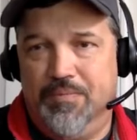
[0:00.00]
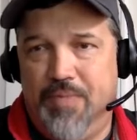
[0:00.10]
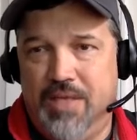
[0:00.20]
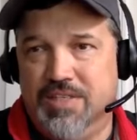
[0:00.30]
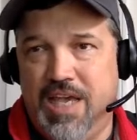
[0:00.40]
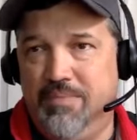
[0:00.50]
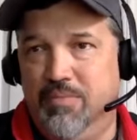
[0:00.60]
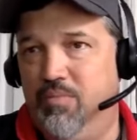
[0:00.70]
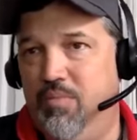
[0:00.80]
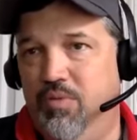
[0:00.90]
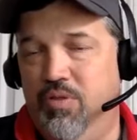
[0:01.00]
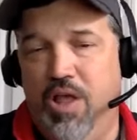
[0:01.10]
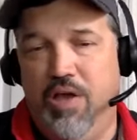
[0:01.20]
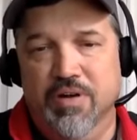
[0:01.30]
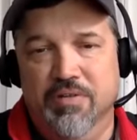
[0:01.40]
that same
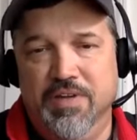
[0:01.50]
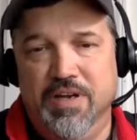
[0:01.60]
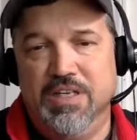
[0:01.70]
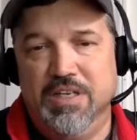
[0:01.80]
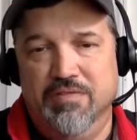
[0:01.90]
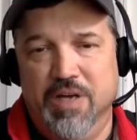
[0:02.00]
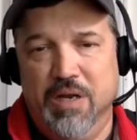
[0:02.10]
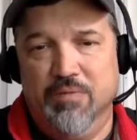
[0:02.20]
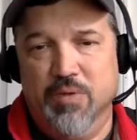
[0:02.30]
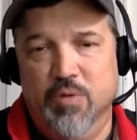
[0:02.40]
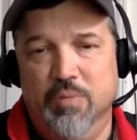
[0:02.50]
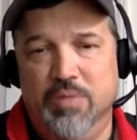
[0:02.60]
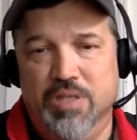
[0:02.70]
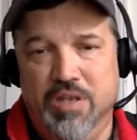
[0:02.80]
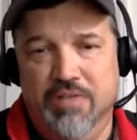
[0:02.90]
love and affinity developed for the
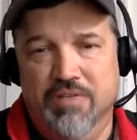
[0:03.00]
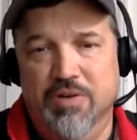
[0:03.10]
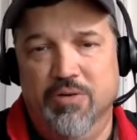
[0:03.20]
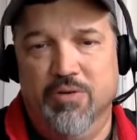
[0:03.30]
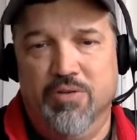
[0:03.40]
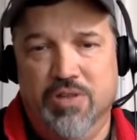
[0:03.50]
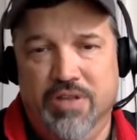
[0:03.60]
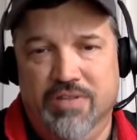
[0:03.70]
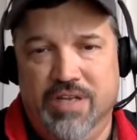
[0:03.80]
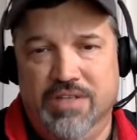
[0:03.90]
Remington eleven hundred or the eleven